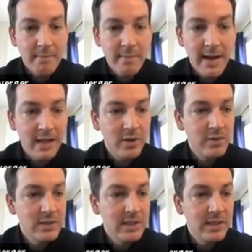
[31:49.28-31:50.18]
by
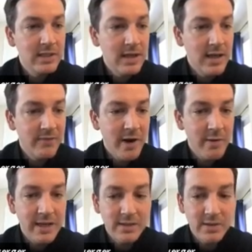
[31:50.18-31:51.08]
using
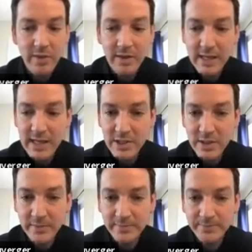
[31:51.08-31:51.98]
Firebase
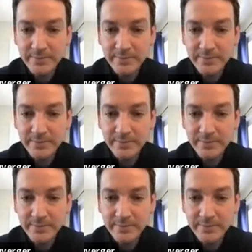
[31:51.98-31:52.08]
Authentication.